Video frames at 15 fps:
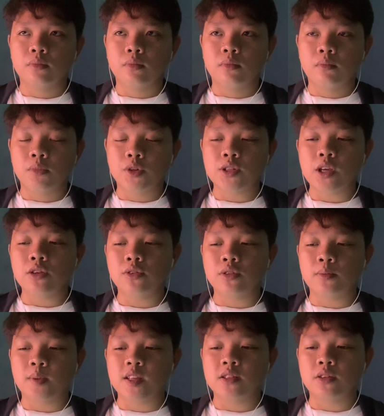because I knew to
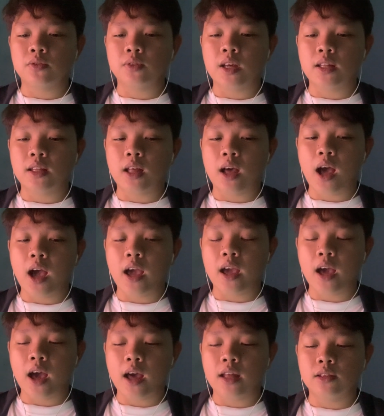myself that I
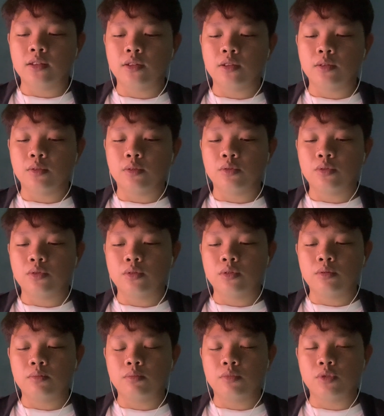had to
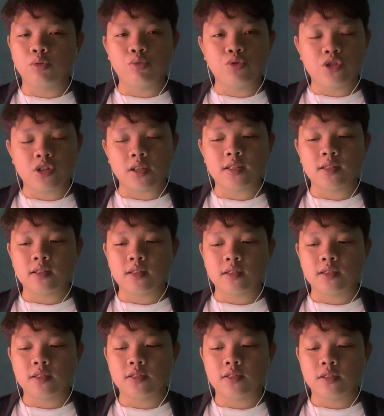do
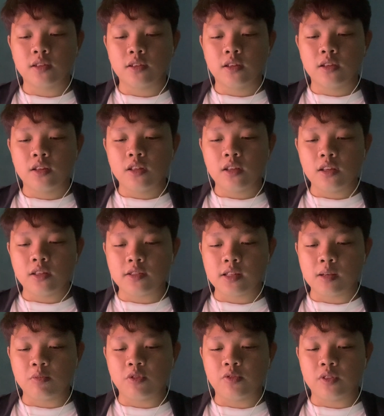justice in
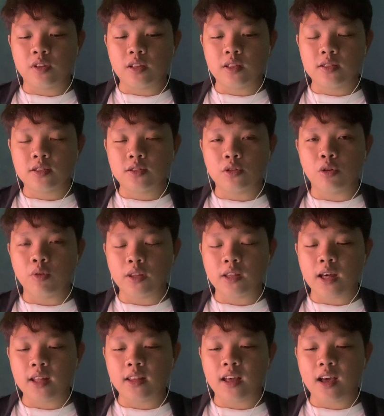some of these, knowing
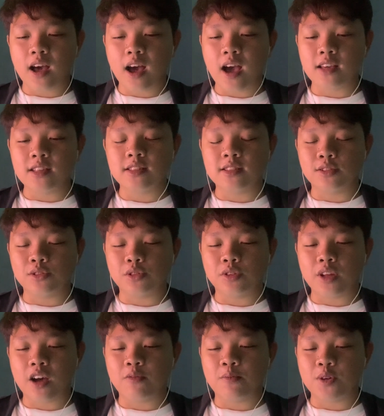that I still don't
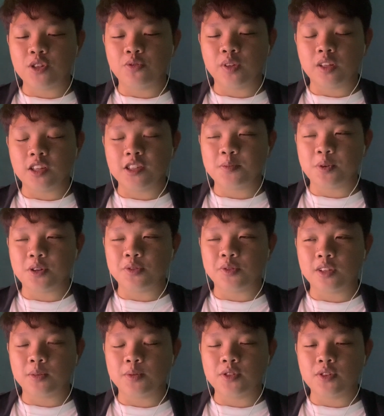have much fun experience when it
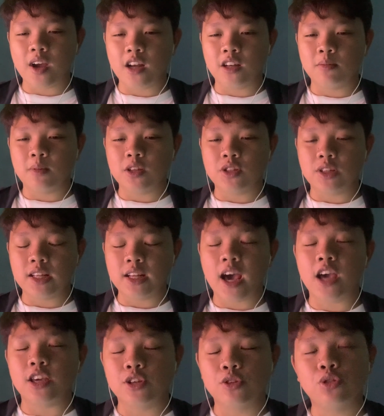comes to animation, and
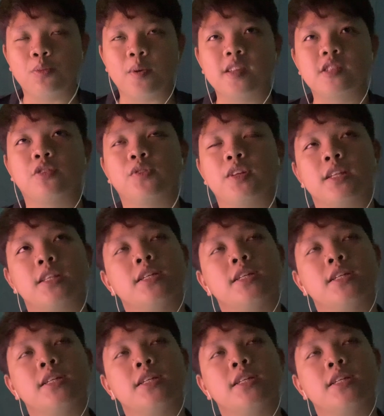I knew to myself that